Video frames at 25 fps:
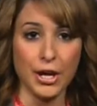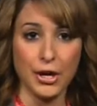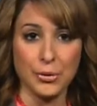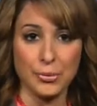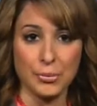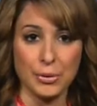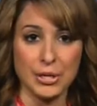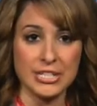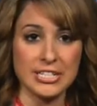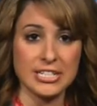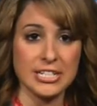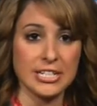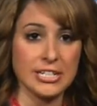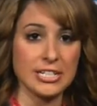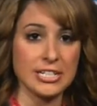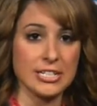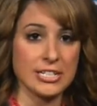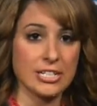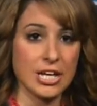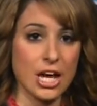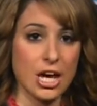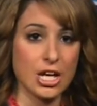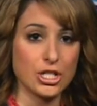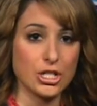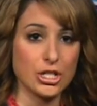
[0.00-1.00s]
Recent
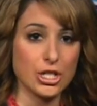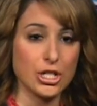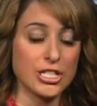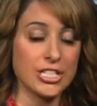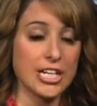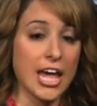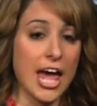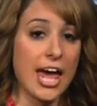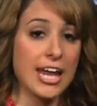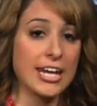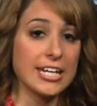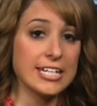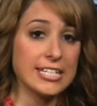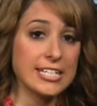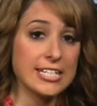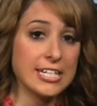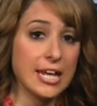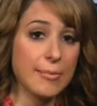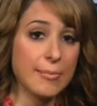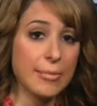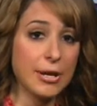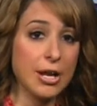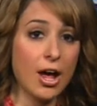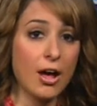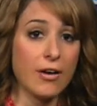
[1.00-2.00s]
discussions at a
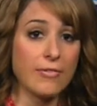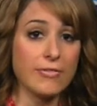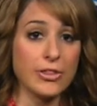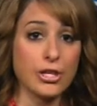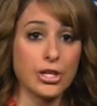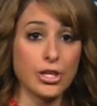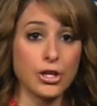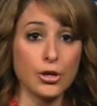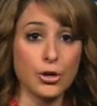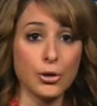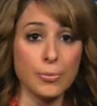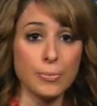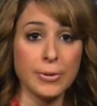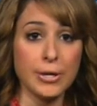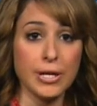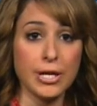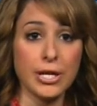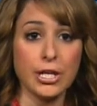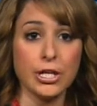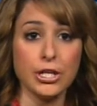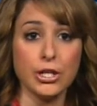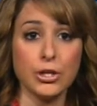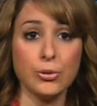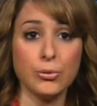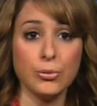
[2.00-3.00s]
summit of the
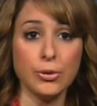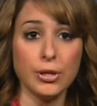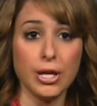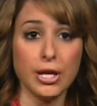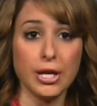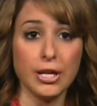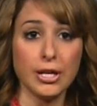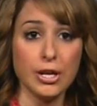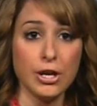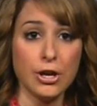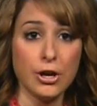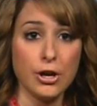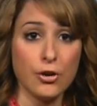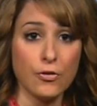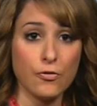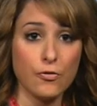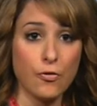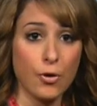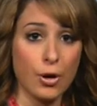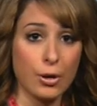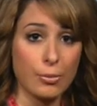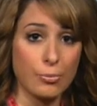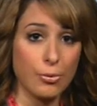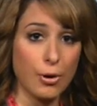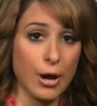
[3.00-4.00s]
European Union
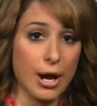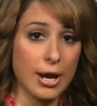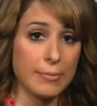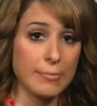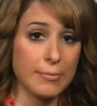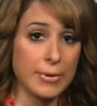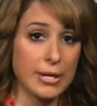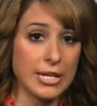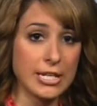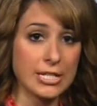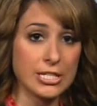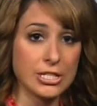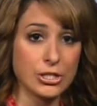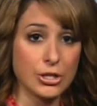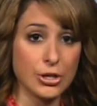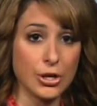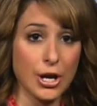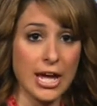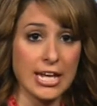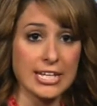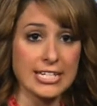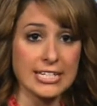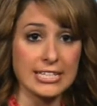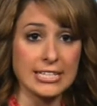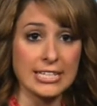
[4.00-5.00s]
foreign prime minister
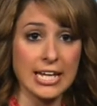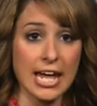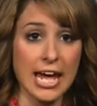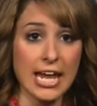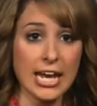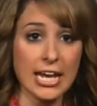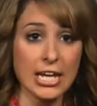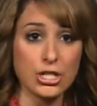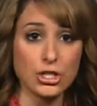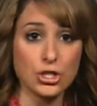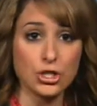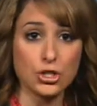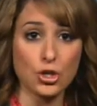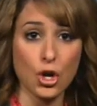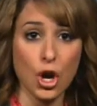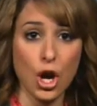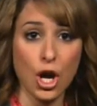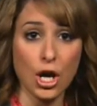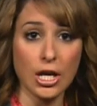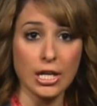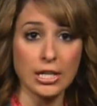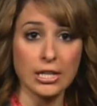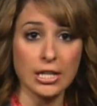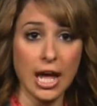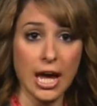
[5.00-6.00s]
has led a
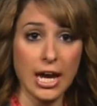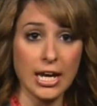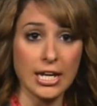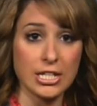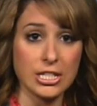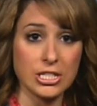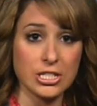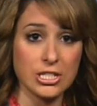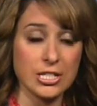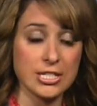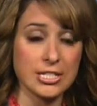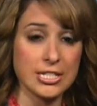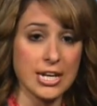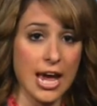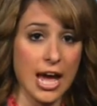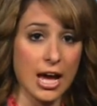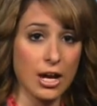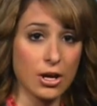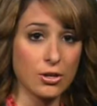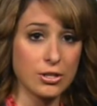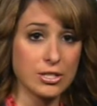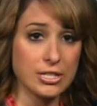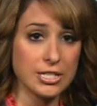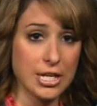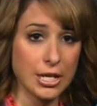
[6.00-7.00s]
strong alliance to
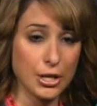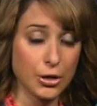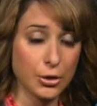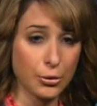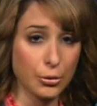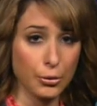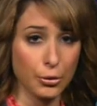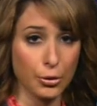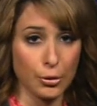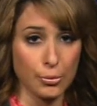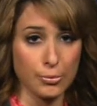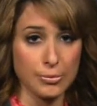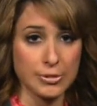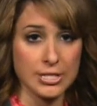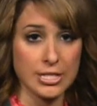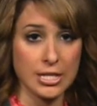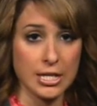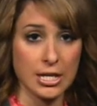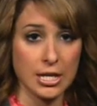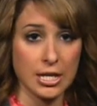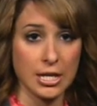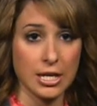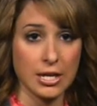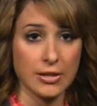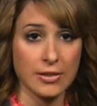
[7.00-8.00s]
tackle terror groups.
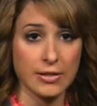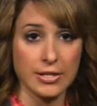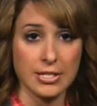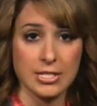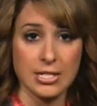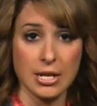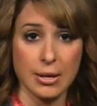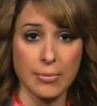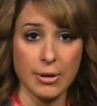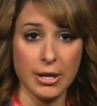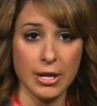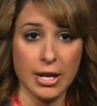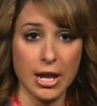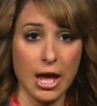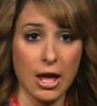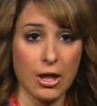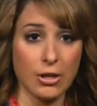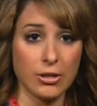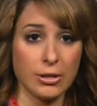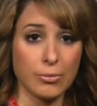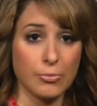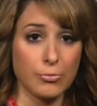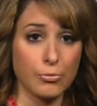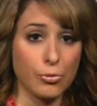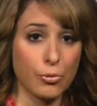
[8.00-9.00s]
The summit
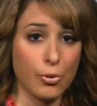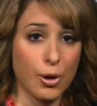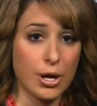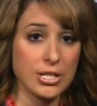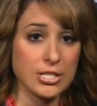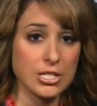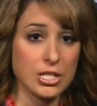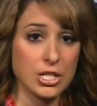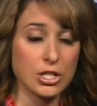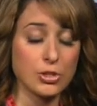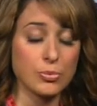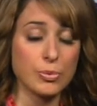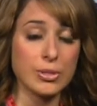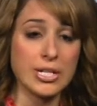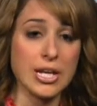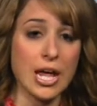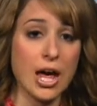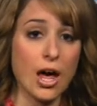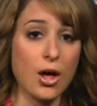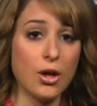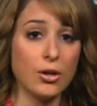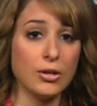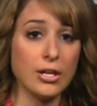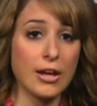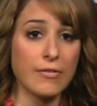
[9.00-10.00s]
held in Brussels was
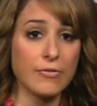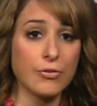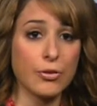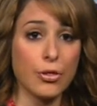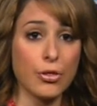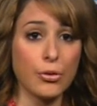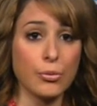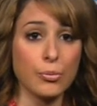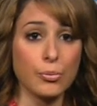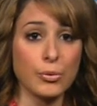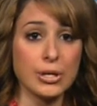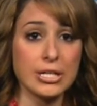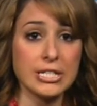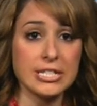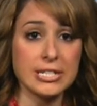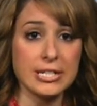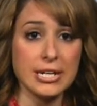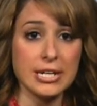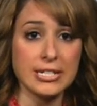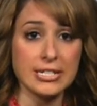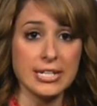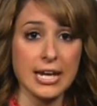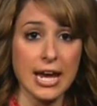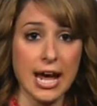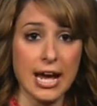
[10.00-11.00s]
held after the recent
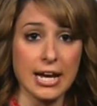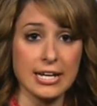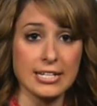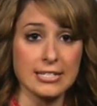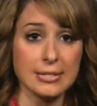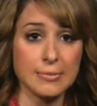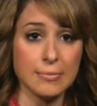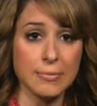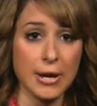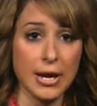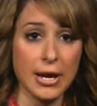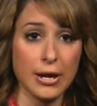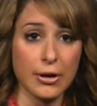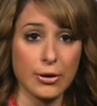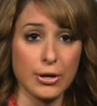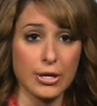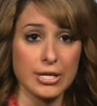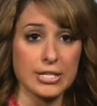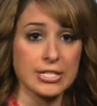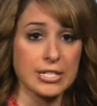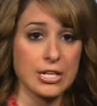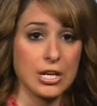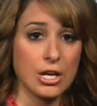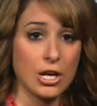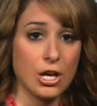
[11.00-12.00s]
attacks in
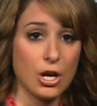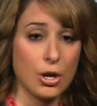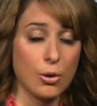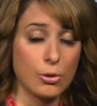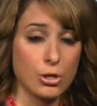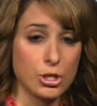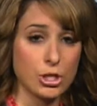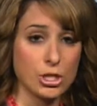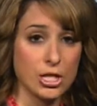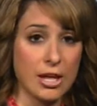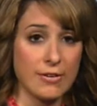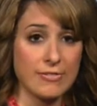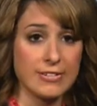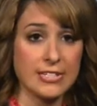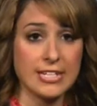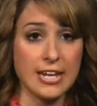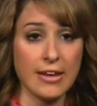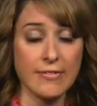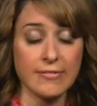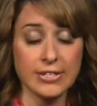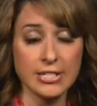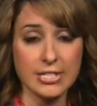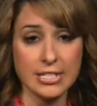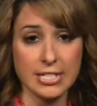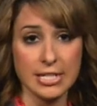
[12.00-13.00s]
Paris, which left
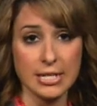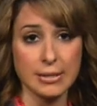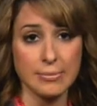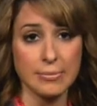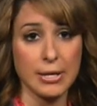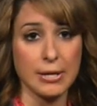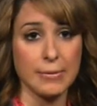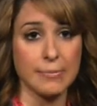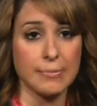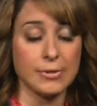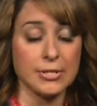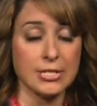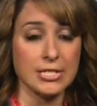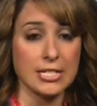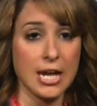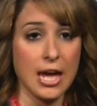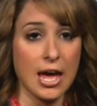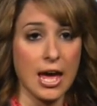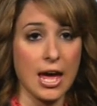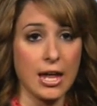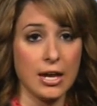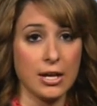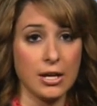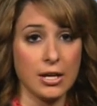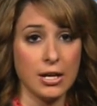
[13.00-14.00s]
17 people
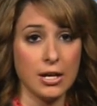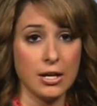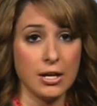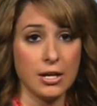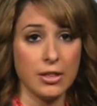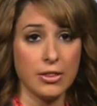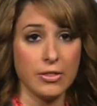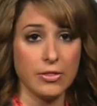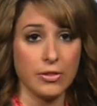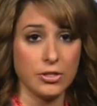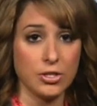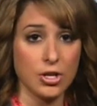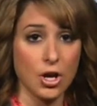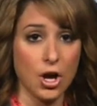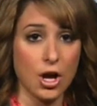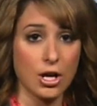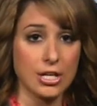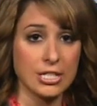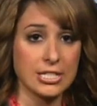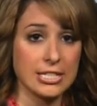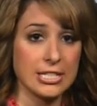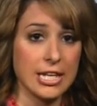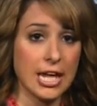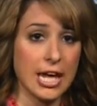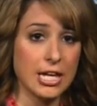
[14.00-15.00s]
dead. The
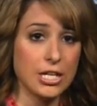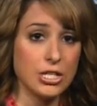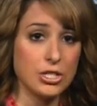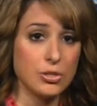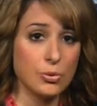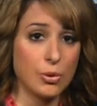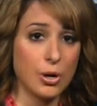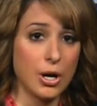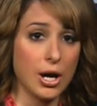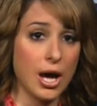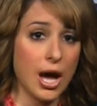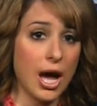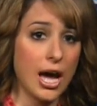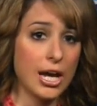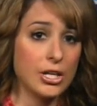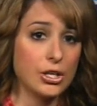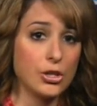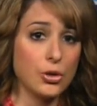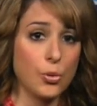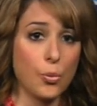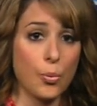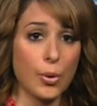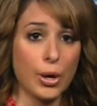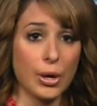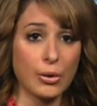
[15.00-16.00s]
talks led to a heightened
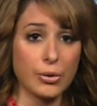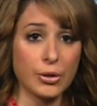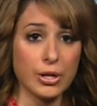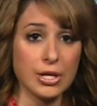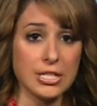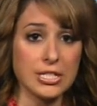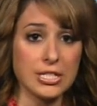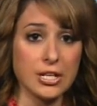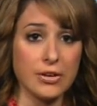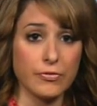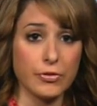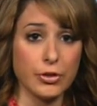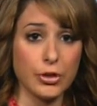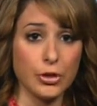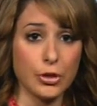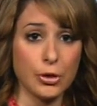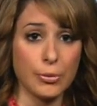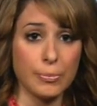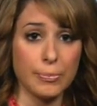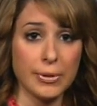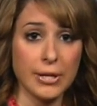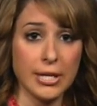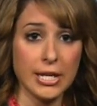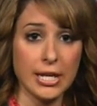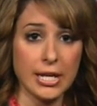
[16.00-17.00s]
awareness of
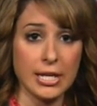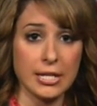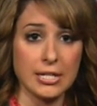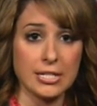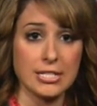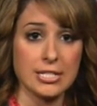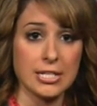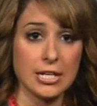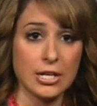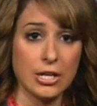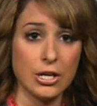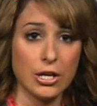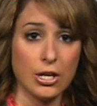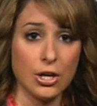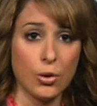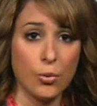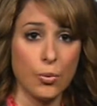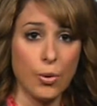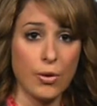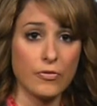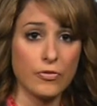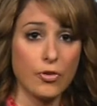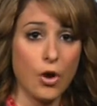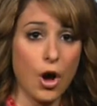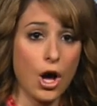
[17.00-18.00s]
Europeans
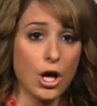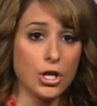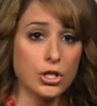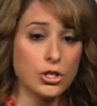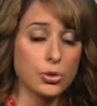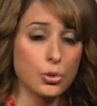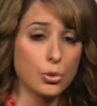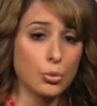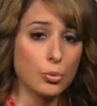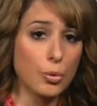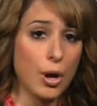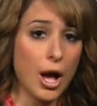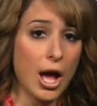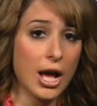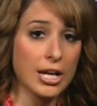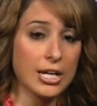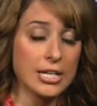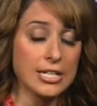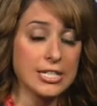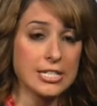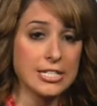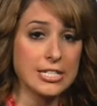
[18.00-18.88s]
who have gone to Iraq and